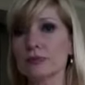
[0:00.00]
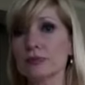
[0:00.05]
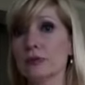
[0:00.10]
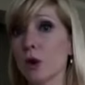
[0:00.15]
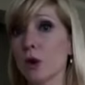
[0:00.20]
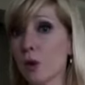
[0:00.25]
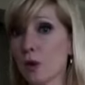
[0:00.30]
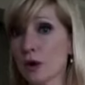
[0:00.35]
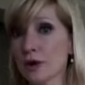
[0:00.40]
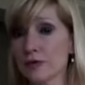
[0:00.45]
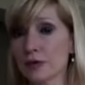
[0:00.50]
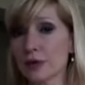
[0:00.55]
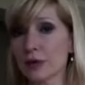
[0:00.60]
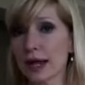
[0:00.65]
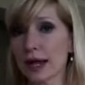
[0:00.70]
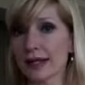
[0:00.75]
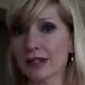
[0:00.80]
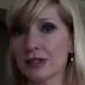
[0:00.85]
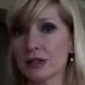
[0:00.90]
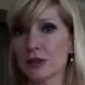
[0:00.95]
Or if you'd
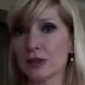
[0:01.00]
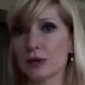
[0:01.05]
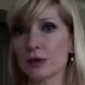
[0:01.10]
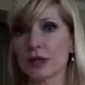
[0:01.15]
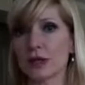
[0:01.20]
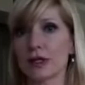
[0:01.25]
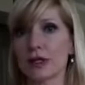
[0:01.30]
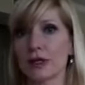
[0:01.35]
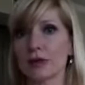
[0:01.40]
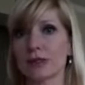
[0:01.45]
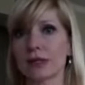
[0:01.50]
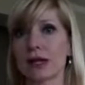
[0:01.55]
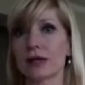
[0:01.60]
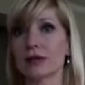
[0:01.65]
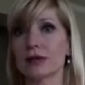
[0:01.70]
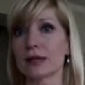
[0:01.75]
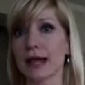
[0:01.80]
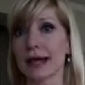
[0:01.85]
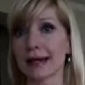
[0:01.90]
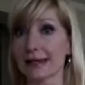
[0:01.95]
like to, you can use a
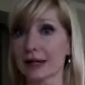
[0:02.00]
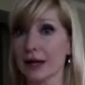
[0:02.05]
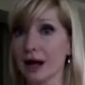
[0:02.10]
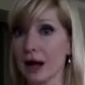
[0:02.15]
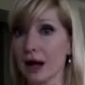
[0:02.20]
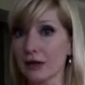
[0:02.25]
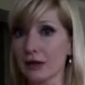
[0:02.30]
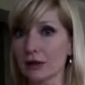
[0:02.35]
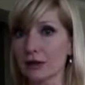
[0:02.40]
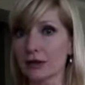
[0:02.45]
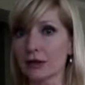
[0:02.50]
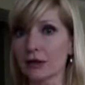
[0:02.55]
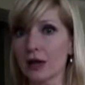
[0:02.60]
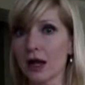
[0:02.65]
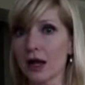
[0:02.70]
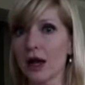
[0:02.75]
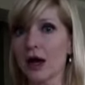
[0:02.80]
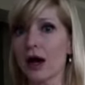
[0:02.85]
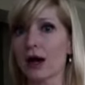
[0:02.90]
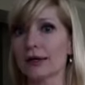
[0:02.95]
light color
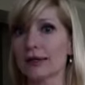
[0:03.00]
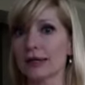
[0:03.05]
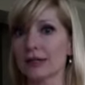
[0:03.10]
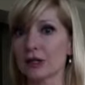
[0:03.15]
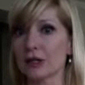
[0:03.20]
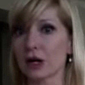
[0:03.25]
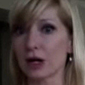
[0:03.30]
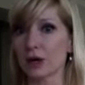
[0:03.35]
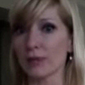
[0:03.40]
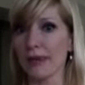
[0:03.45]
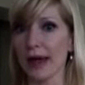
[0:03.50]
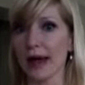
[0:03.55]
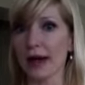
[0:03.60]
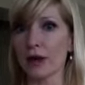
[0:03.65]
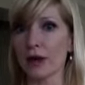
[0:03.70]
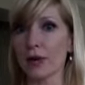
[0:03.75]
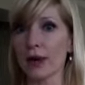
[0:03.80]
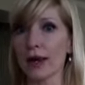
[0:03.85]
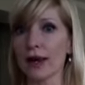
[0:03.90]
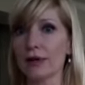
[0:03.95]
on a dark
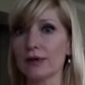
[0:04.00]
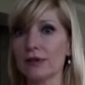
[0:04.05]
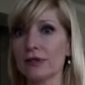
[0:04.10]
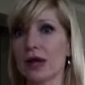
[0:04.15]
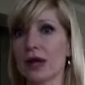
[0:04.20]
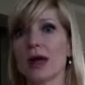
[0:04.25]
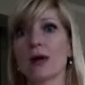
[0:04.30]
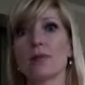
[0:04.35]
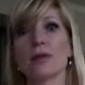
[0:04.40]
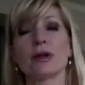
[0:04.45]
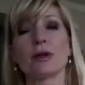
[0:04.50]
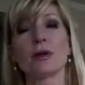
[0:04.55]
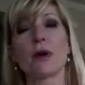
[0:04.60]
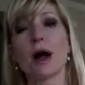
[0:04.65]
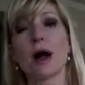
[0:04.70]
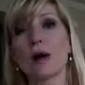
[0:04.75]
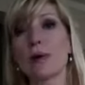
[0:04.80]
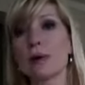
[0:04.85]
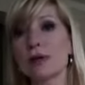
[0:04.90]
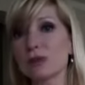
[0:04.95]
background, but you
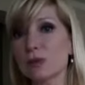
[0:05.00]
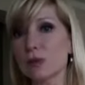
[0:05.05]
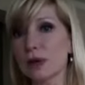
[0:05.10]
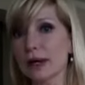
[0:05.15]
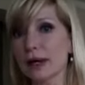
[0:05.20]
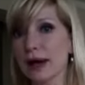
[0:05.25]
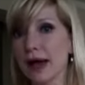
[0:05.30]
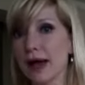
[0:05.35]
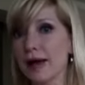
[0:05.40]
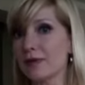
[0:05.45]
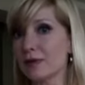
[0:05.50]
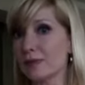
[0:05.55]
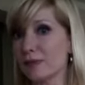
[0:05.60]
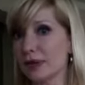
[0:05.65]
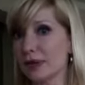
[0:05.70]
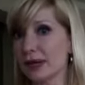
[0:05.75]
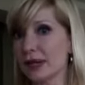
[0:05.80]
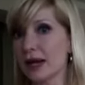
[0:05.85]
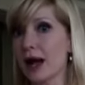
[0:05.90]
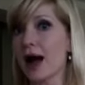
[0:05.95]
always want to have it
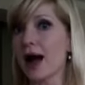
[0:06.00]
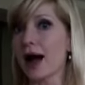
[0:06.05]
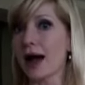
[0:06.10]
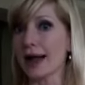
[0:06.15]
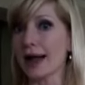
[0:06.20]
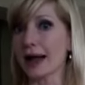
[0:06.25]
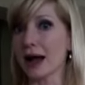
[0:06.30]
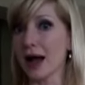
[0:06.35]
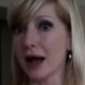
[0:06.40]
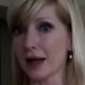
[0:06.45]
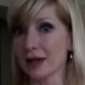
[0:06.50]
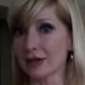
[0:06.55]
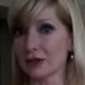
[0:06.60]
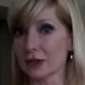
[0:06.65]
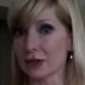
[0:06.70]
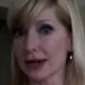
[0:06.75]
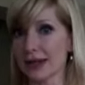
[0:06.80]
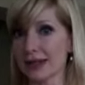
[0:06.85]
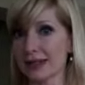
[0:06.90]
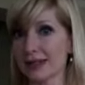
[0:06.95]
be high
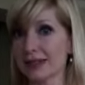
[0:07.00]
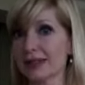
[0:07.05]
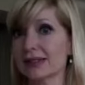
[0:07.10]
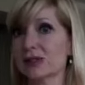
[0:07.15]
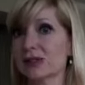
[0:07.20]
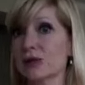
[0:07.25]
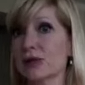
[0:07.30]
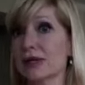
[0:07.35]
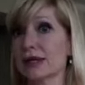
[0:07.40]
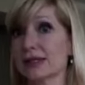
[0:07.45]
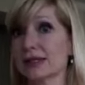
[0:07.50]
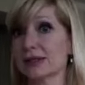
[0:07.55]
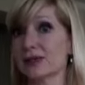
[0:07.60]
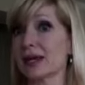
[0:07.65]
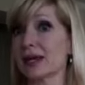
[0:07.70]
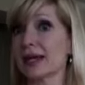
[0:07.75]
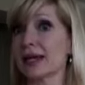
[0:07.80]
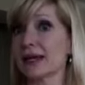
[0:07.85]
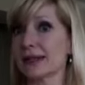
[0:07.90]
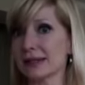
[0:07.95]
contrast so that it's
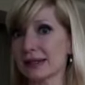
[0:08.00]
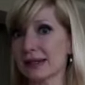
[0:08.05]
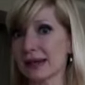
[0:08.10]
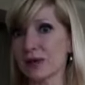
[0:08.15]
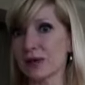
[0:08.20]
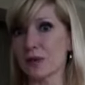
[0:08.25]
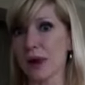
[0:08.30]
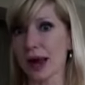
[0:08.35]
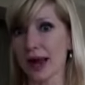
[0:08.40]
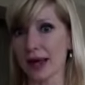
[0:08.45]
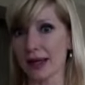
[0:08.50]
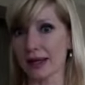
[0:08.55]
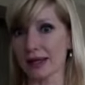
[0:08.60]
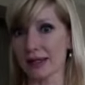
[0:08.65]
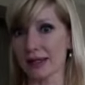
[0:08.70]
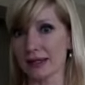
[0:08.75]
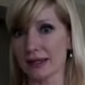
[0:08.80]
easily read.